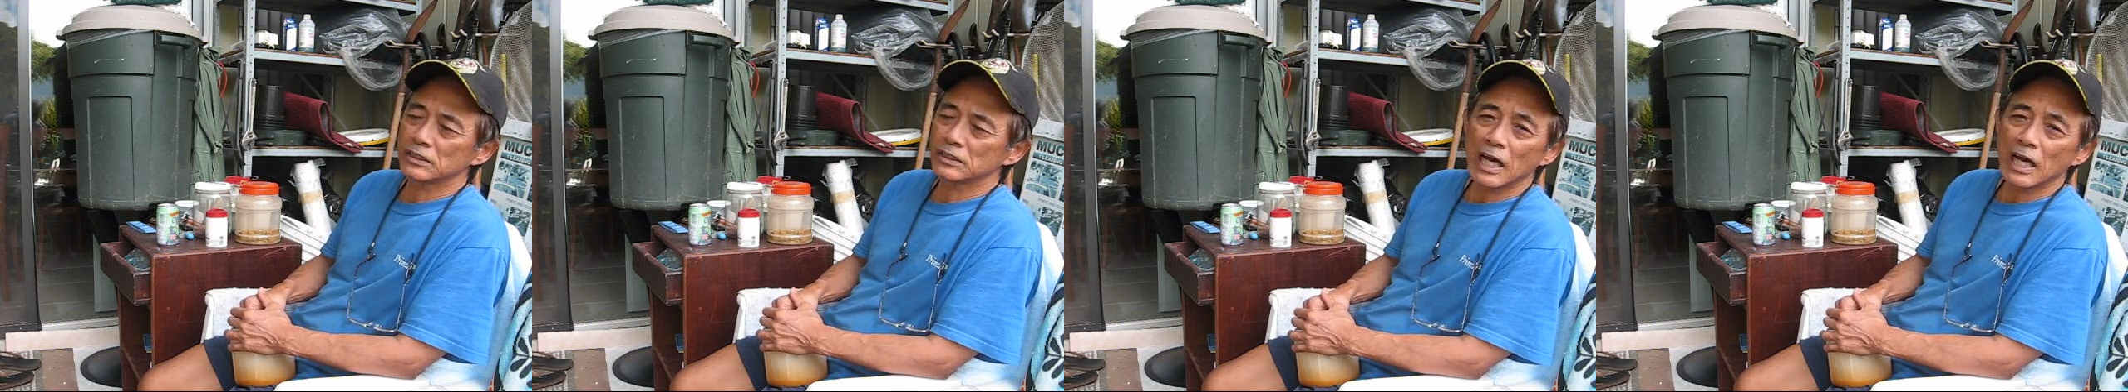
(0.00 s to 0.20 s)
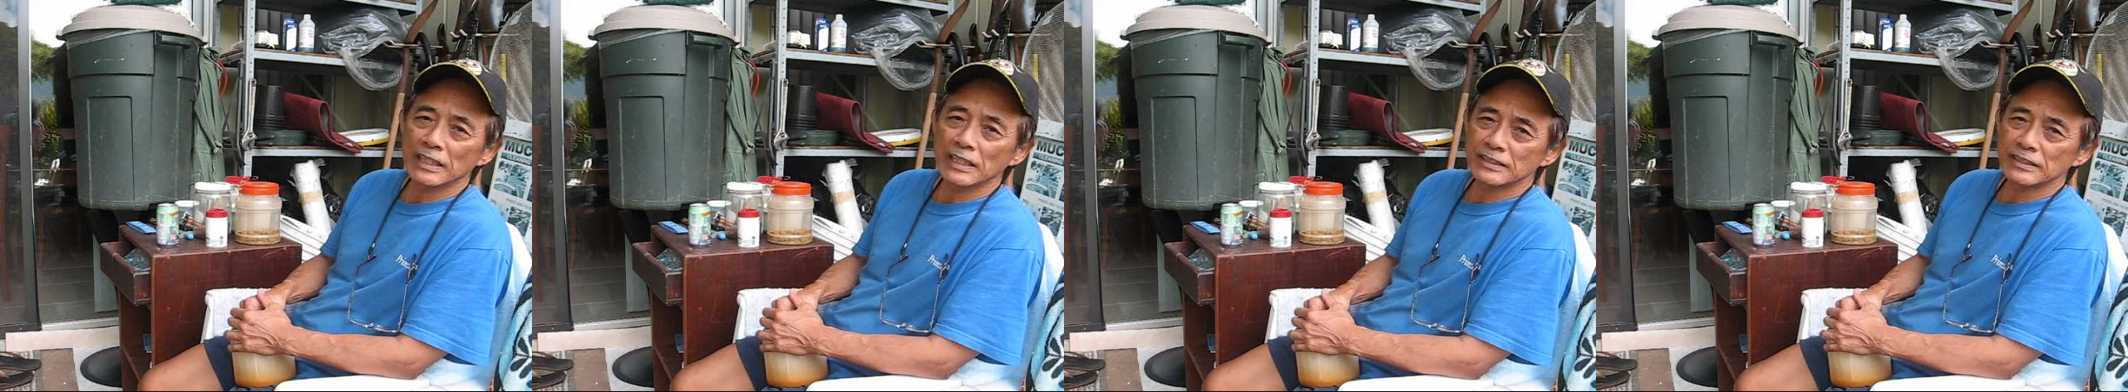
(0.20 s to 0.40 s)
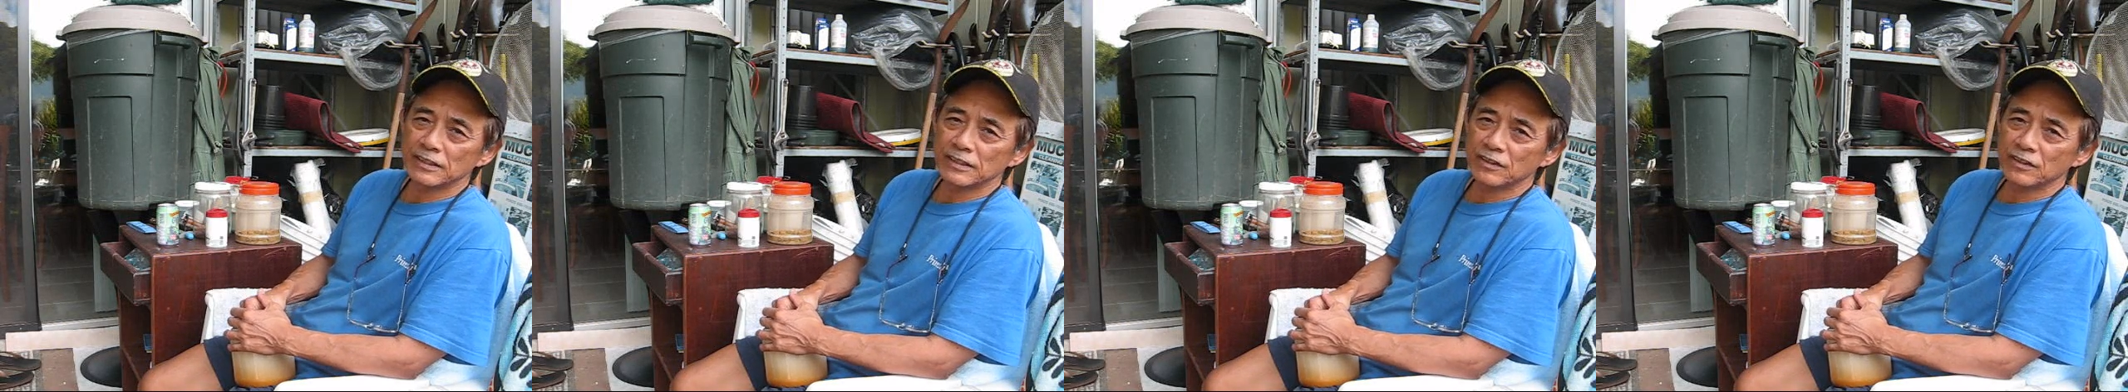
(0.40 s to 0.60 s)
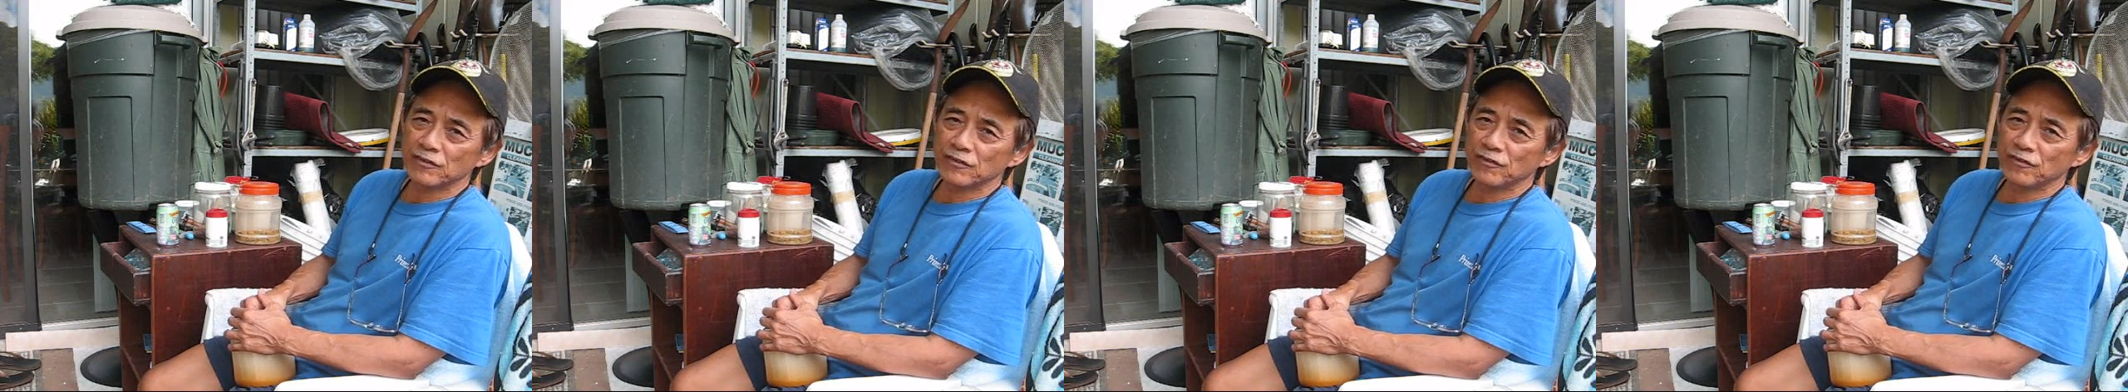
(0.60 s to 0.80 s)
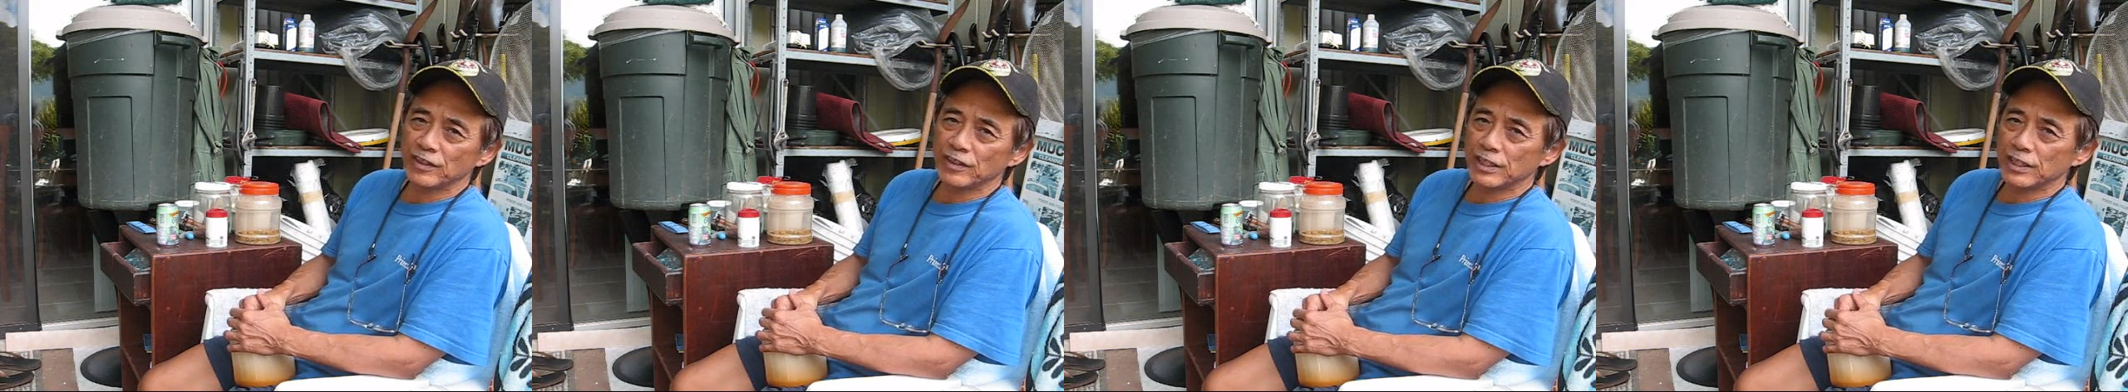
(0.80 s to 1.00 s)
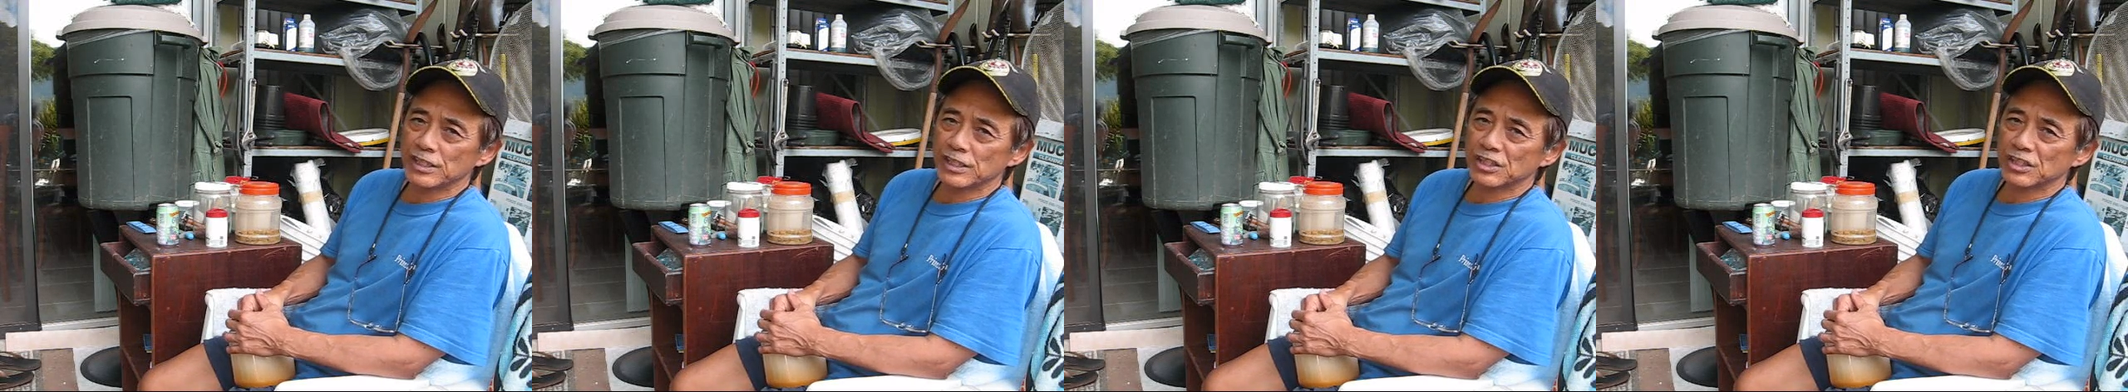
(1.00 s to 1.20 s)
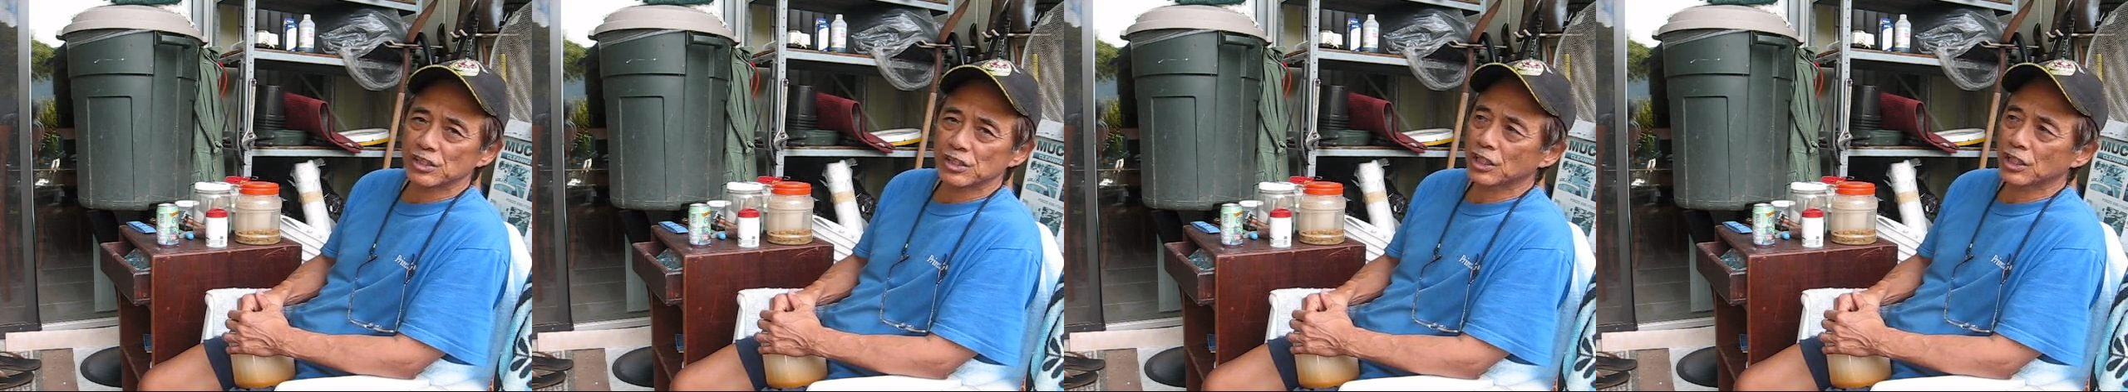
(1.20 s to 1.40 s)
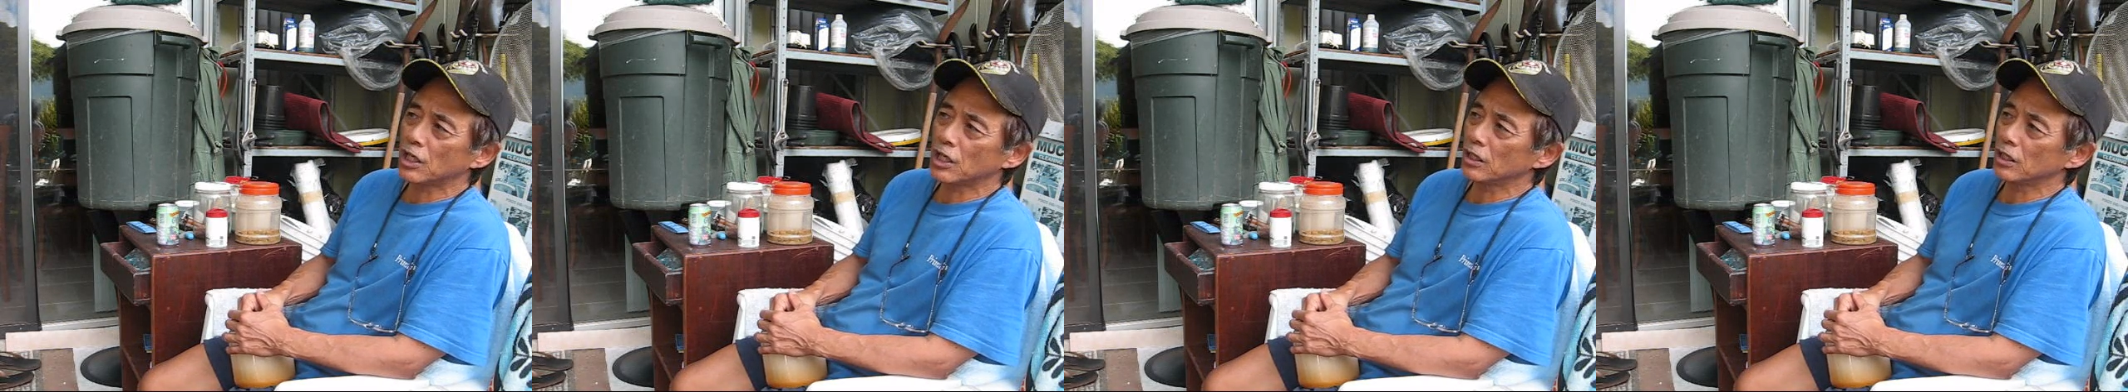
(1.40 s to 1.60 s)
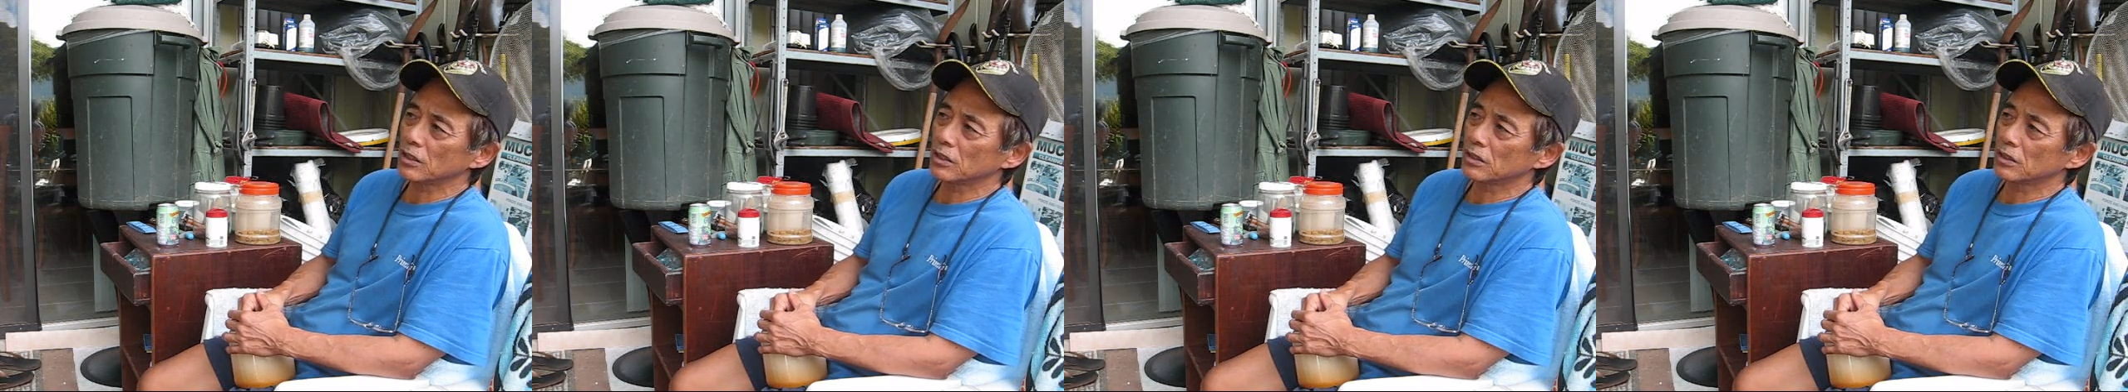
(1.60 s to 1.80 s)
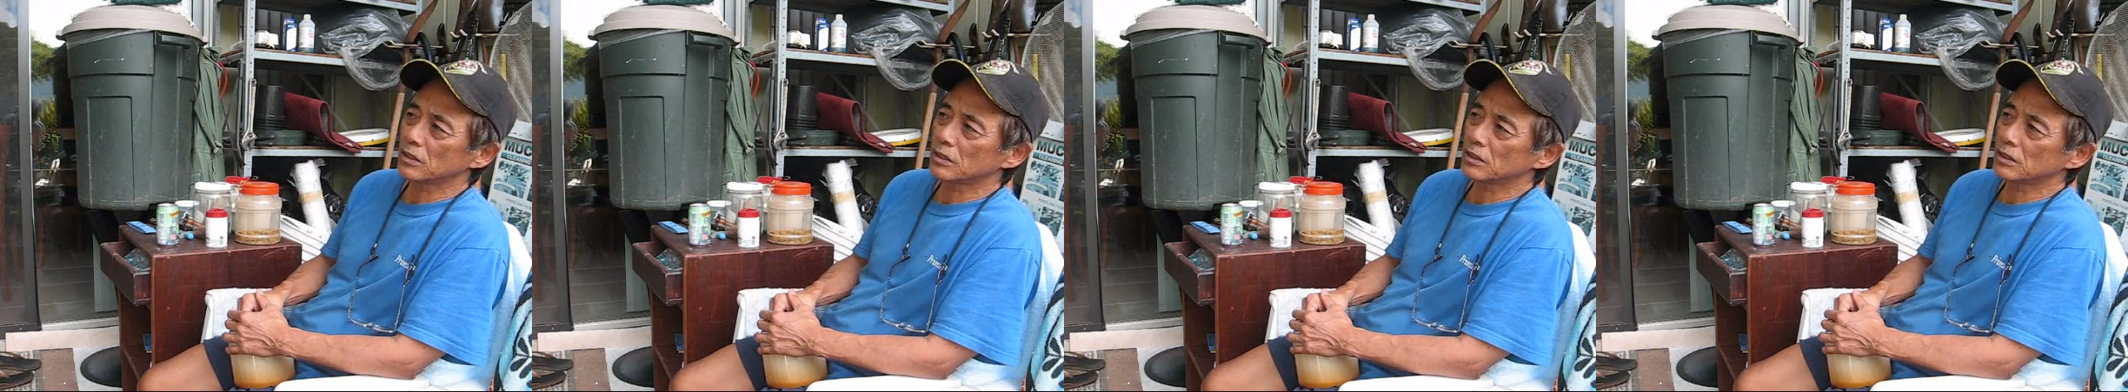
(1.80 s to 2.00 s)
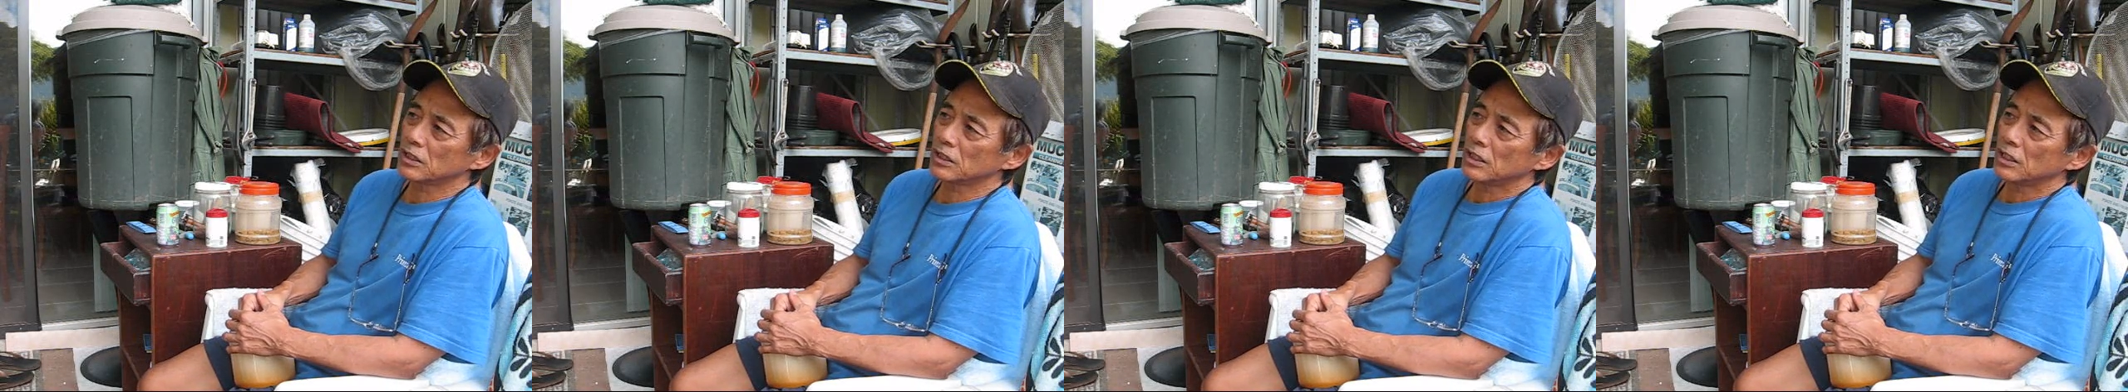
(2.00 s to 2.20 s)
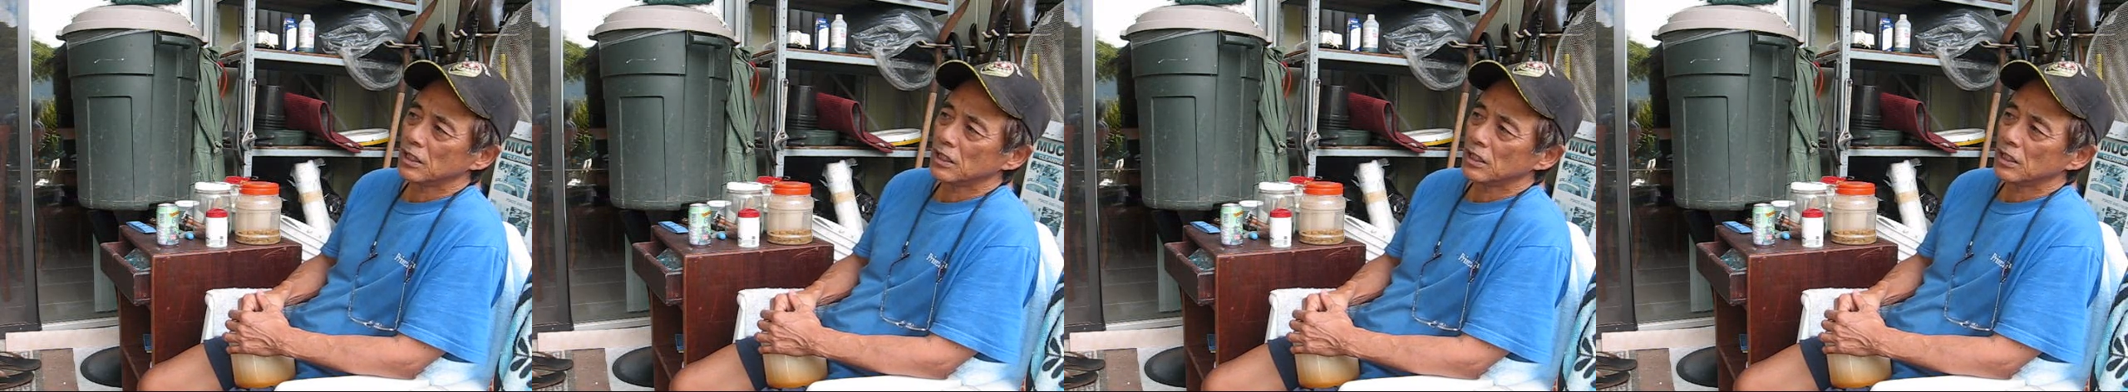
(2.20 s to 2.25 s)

size of the fish, the color